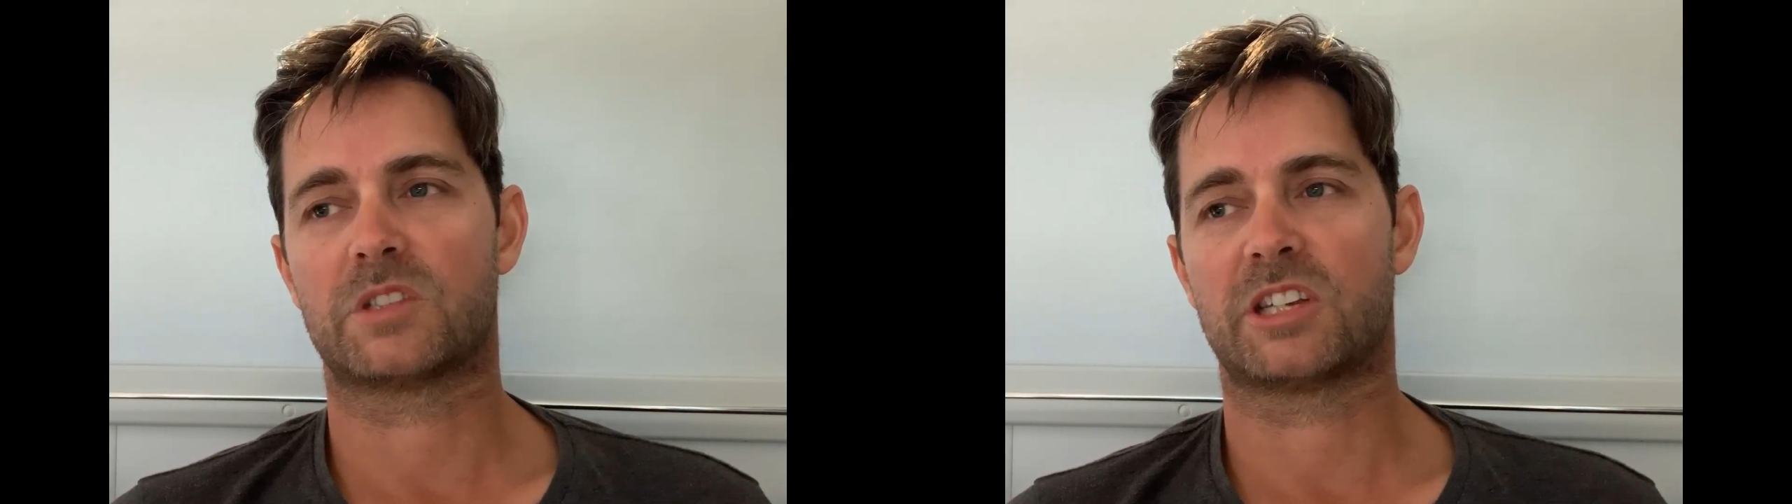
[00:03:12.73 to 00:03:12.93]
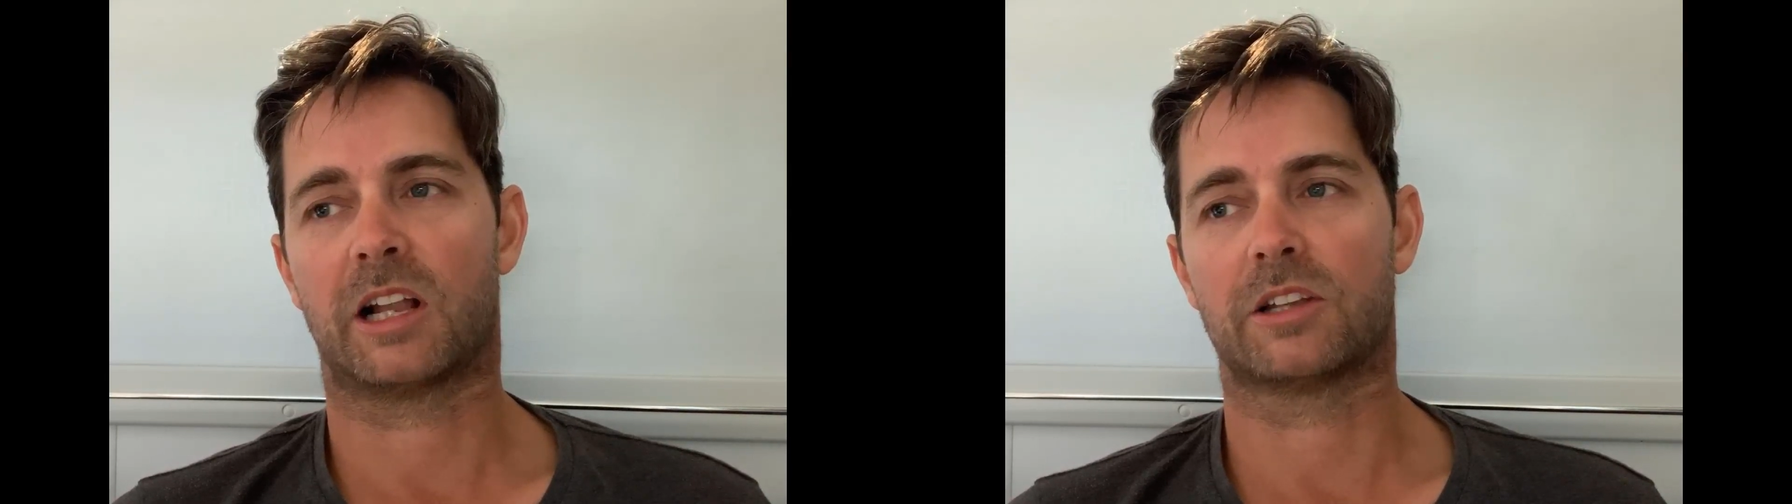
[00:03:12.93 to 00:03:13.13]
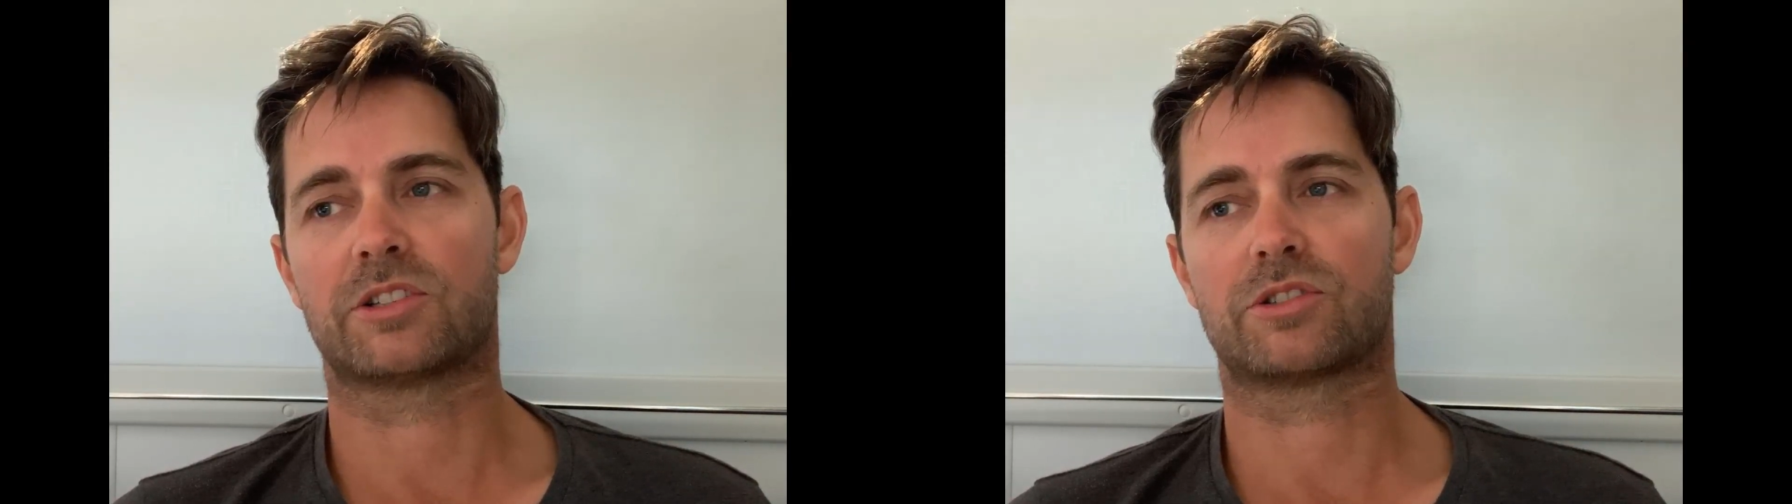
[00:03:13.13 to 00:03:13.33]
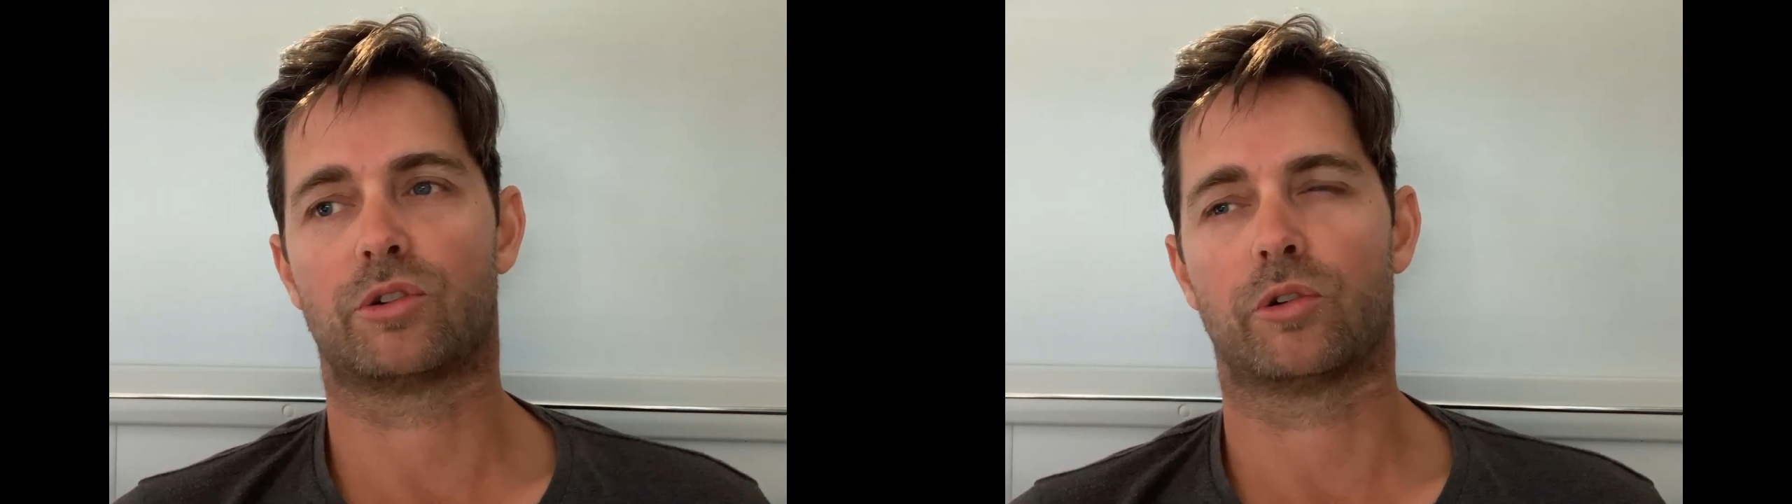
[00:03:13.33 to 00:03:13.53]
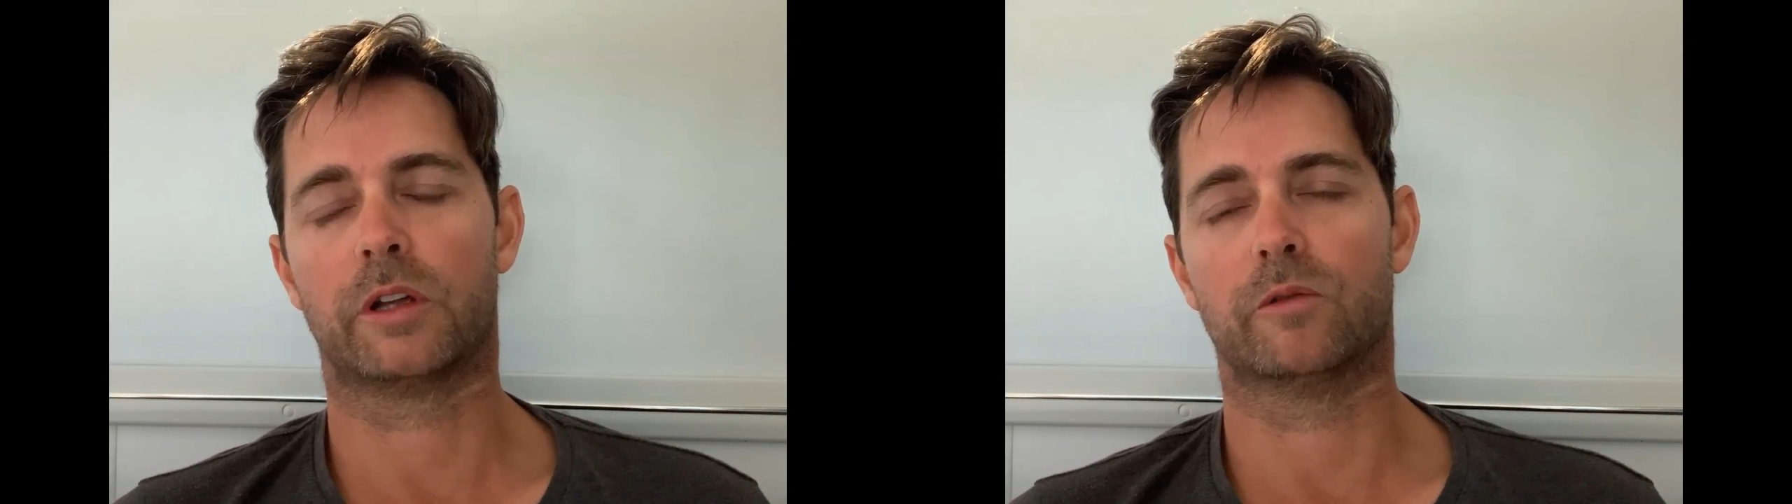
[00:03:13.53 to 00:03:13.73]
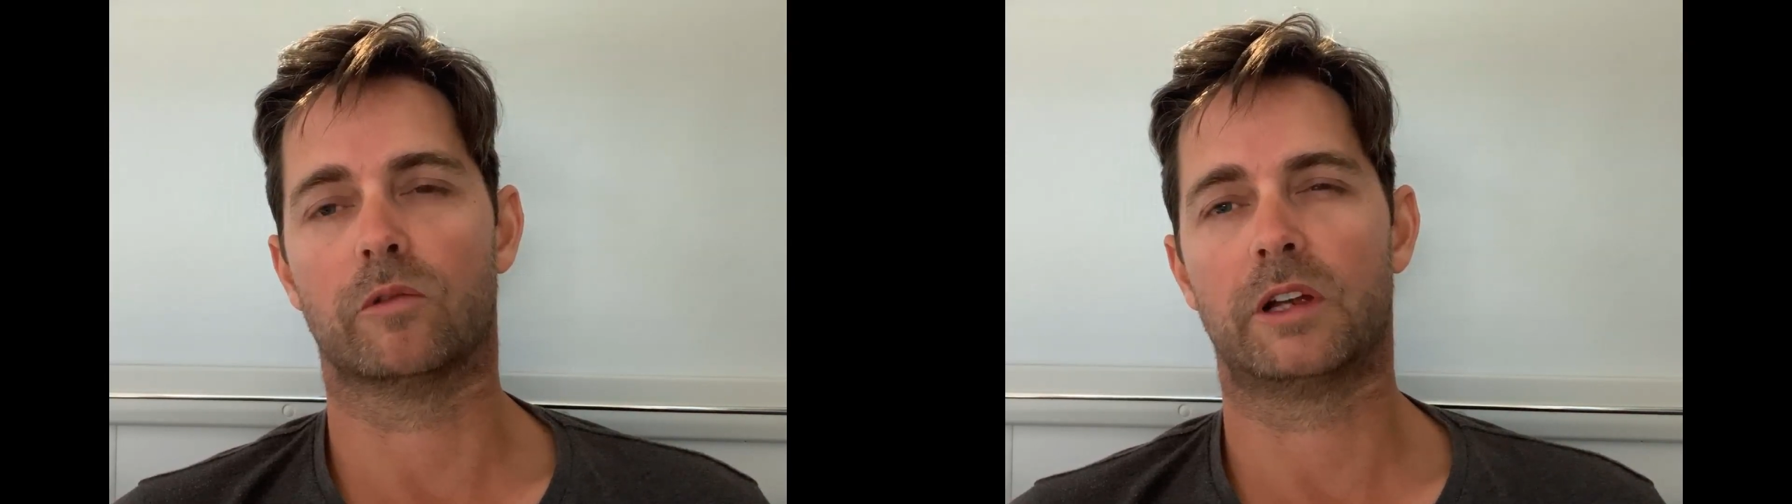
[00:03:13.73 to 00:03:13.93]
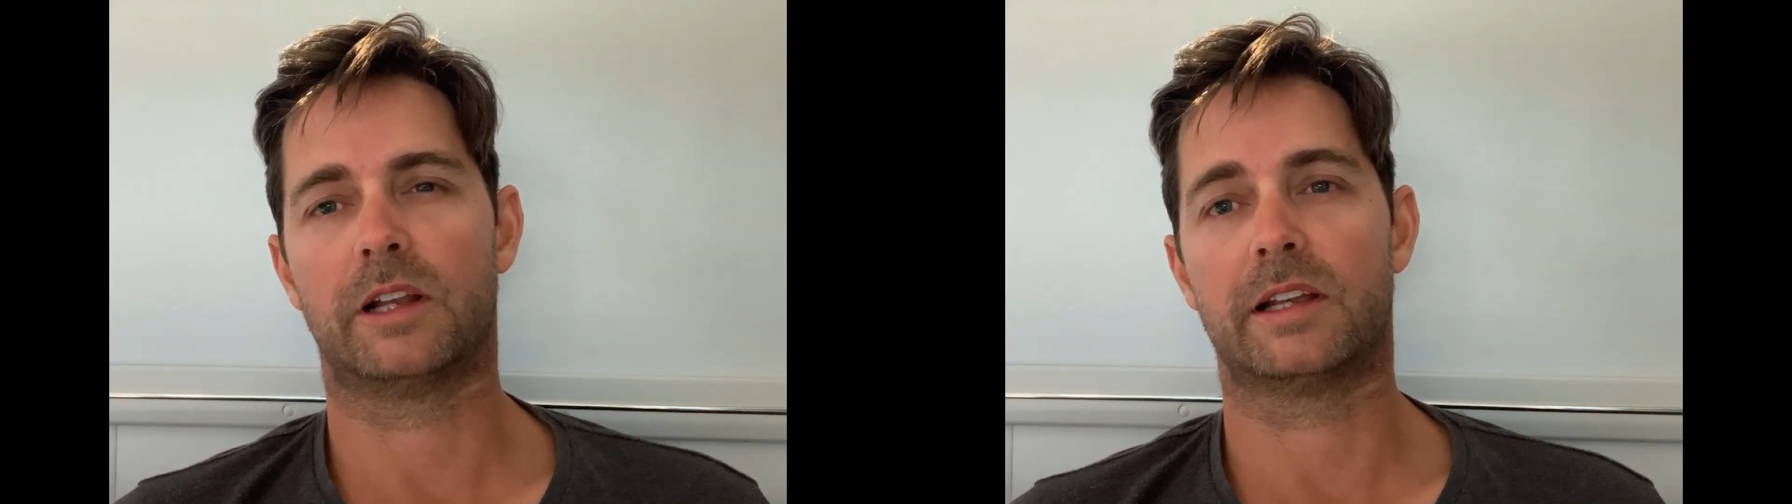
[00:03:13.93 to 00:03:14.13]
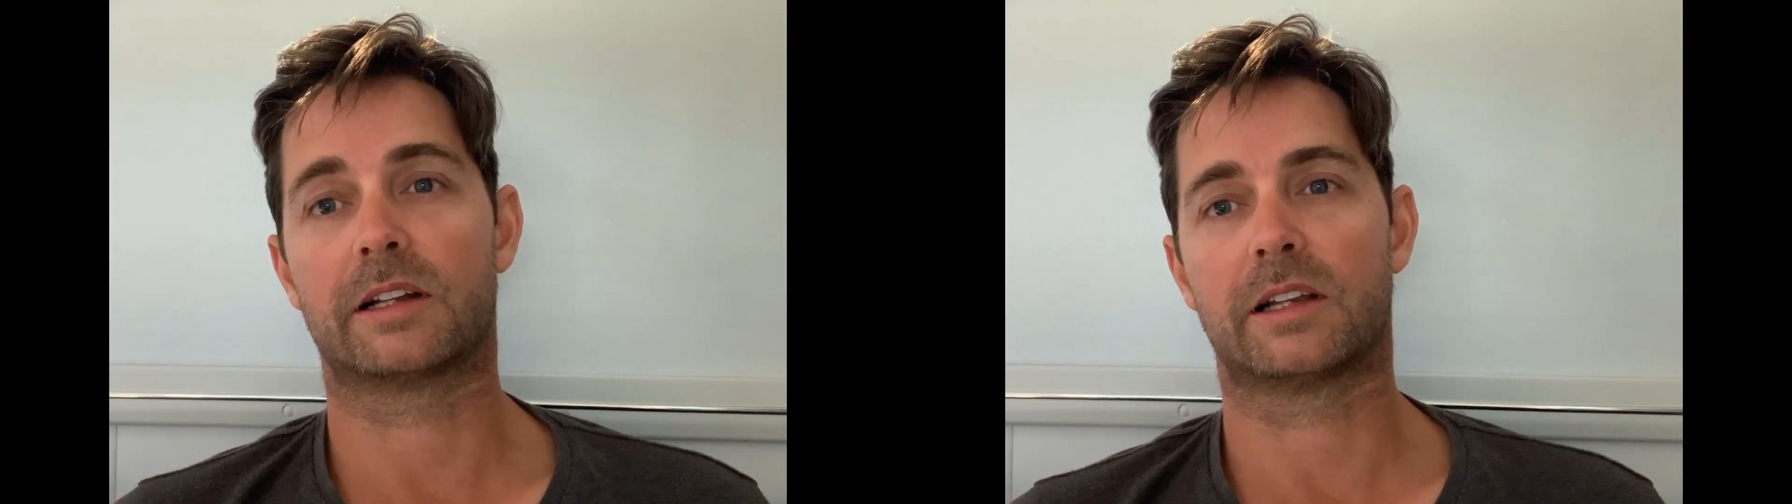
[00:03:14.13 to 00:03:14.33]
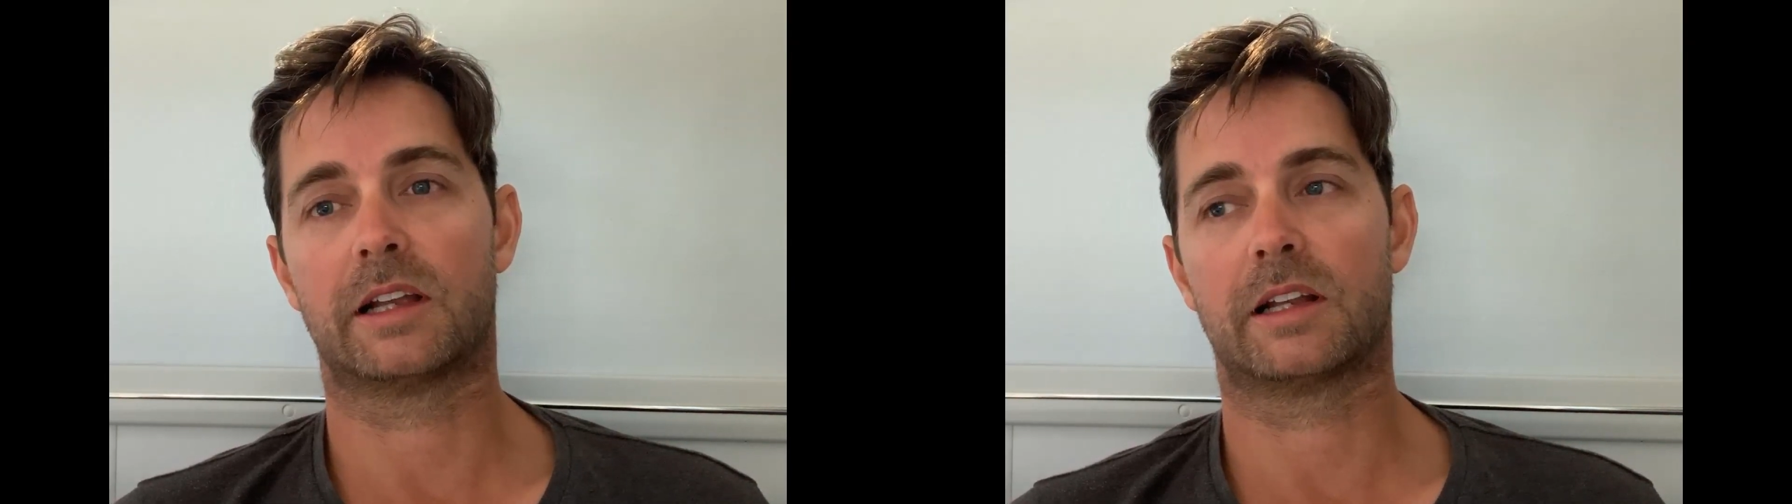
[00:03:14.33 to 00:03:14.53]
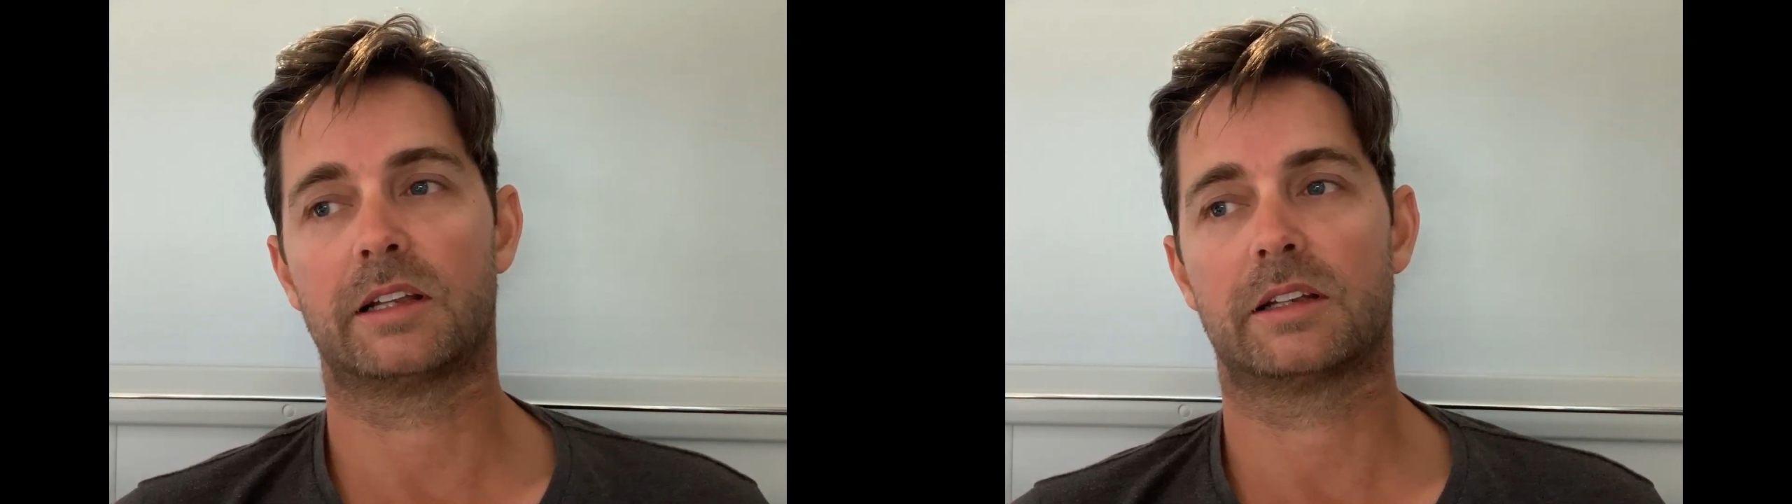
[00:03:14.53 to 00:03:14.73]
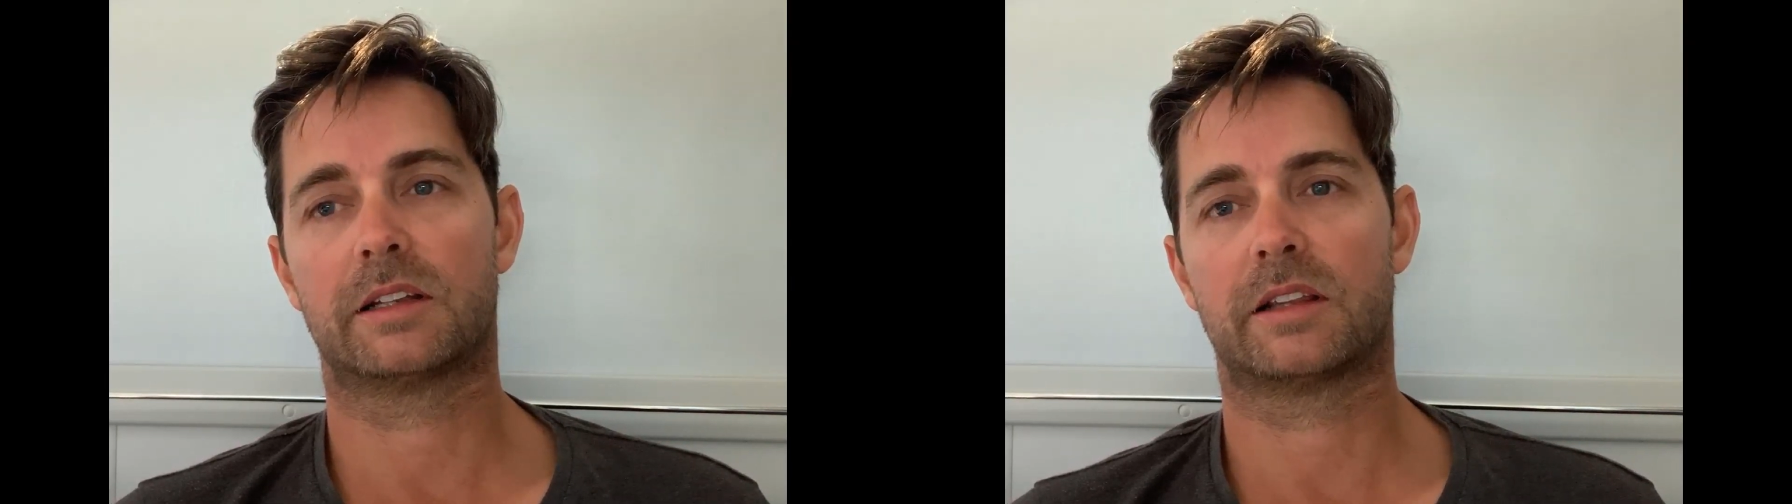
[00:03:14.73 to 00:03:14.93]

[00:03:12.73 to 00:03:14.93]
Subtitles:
tell a story really clearly,